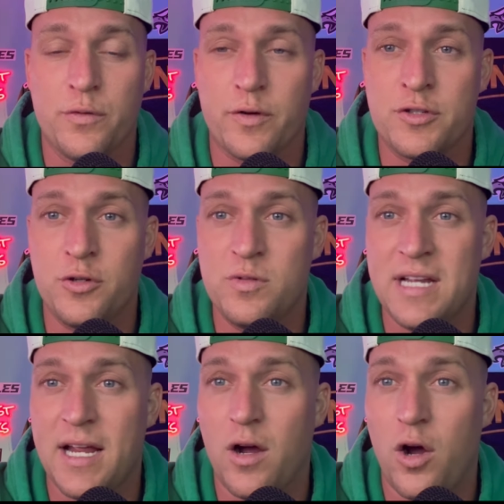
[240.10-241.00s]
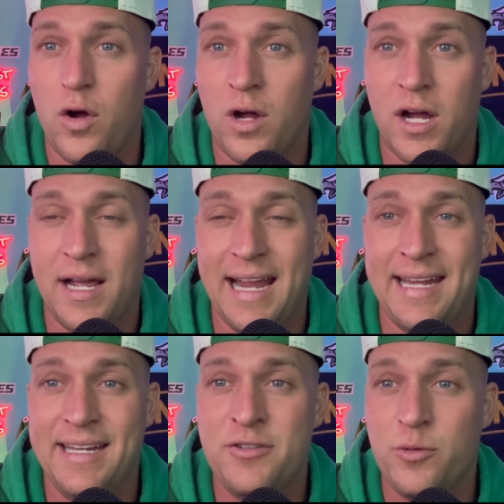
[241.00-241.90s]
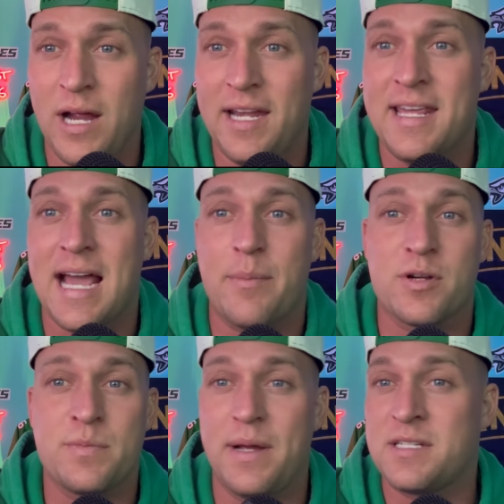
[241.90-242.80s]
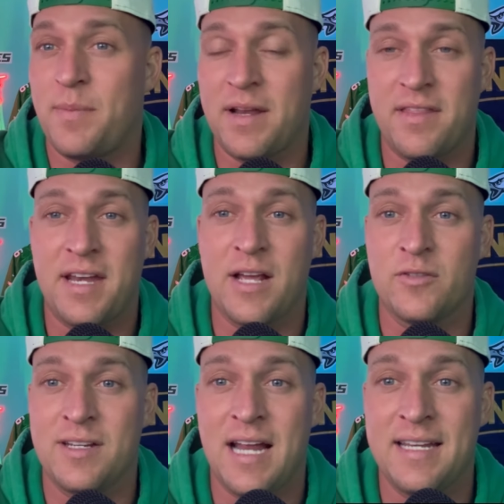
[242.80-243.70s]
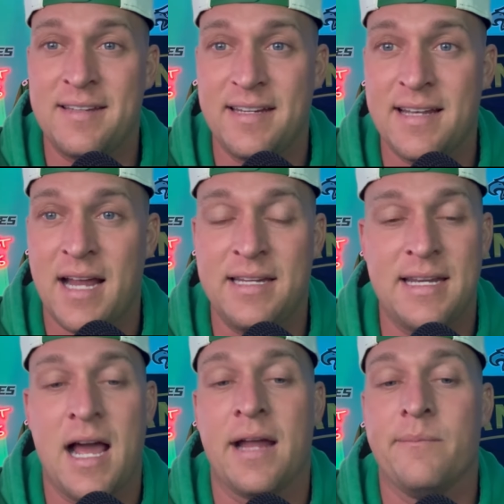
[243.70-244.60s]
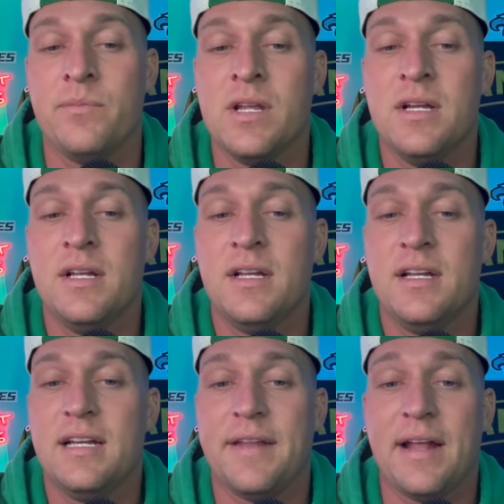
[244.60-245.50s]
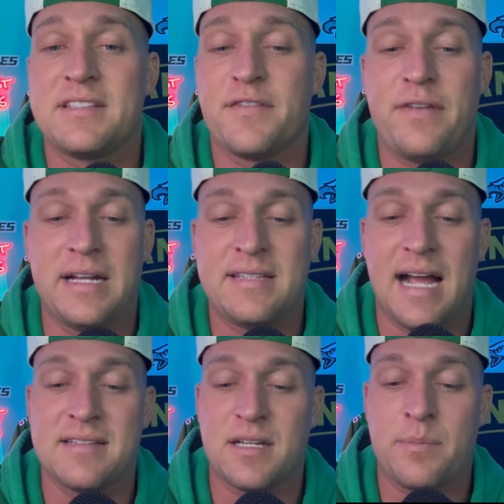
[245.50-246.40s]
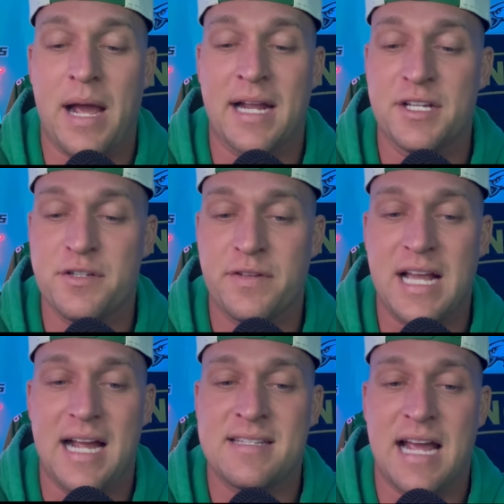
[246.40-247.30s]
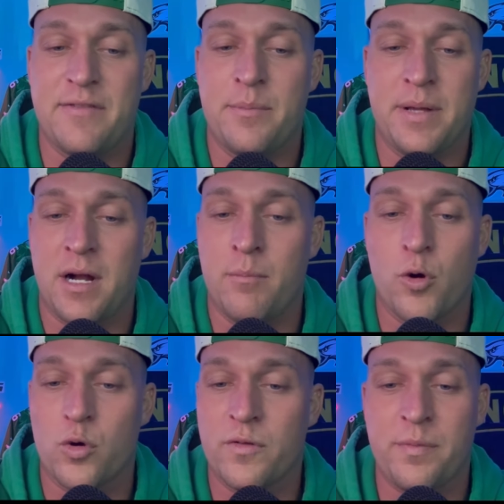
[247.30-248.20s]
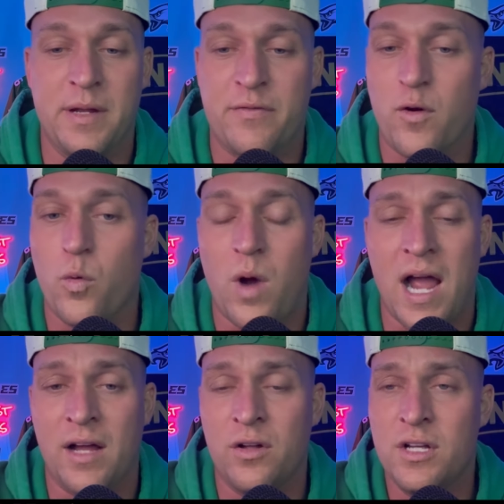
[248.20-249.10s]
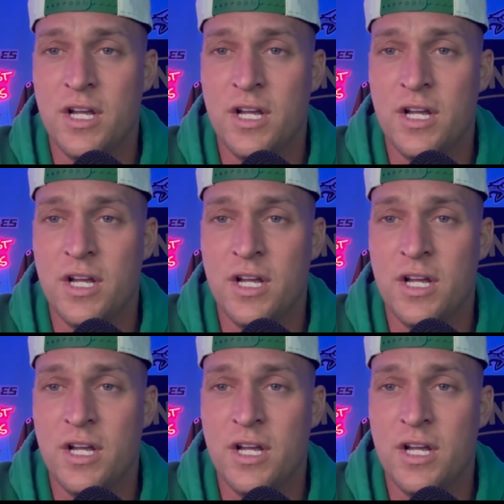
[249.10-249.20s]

for Tuesday. Any 2 handicappers, best bet of the day, only $19.99. And that's a fantastic package. If you guys haven't been on board with me for a while,